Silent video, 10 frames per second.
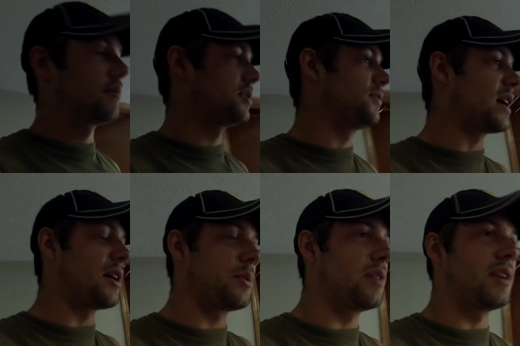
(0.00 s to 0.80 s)

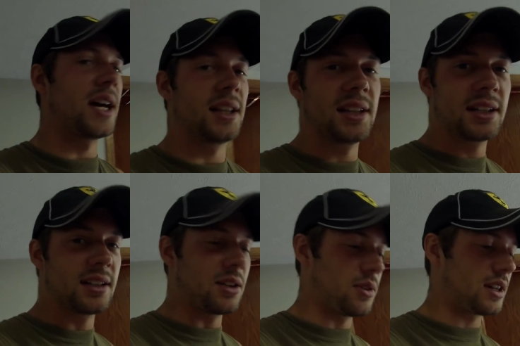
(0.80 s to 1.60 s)
forgot we even had a leg
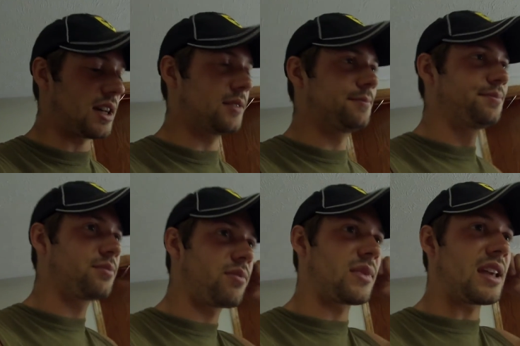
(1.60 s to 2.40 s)
day workout.
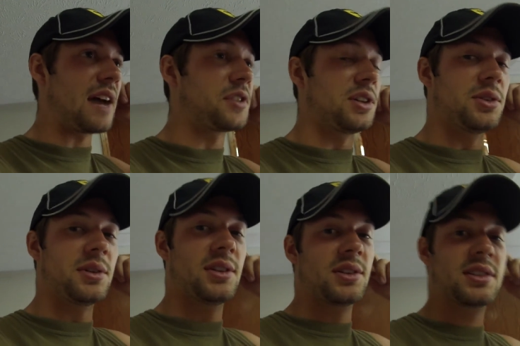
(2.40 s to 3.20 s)
After
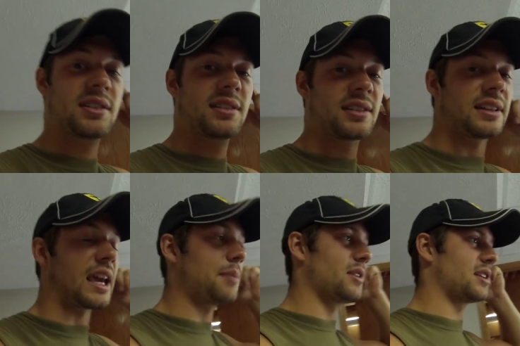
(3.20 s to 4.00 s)
doing those
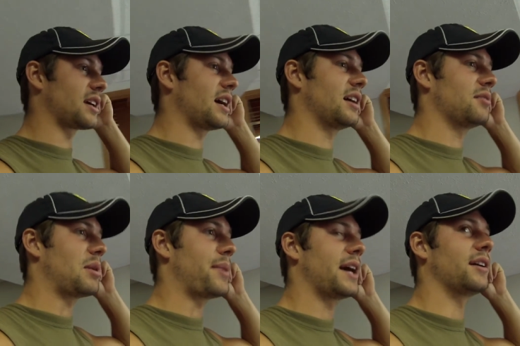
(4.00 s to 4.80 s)
cabinets, I got my
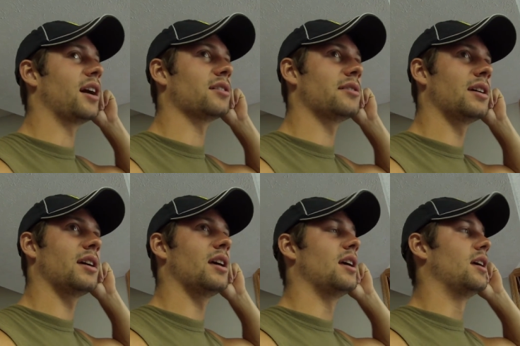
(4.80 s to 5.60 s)
mind off of it.
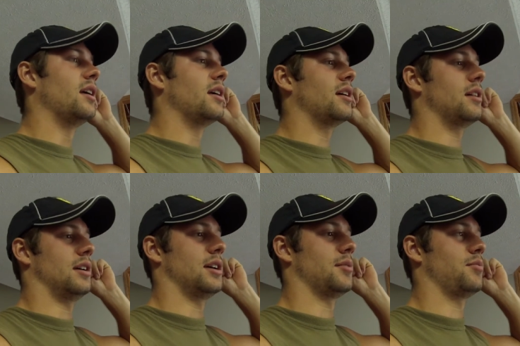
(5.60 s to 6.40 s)

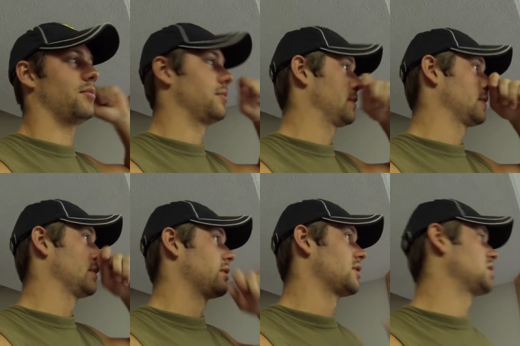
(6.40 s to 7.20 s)
Um,
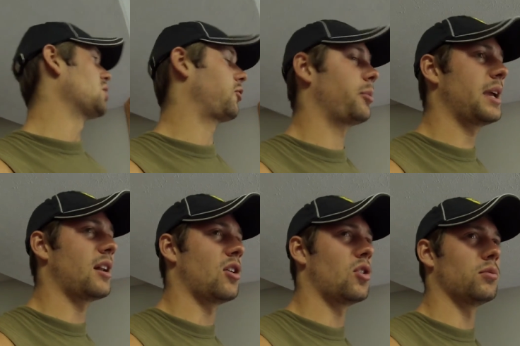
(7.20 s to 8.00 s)
so for being
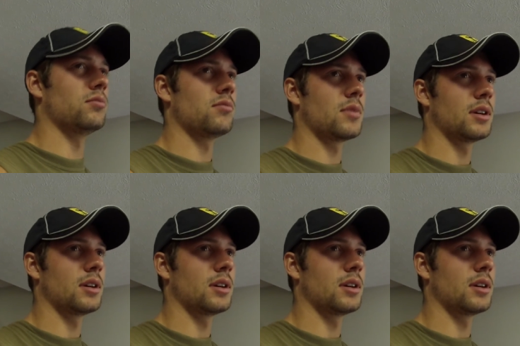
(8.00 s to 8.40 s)
home,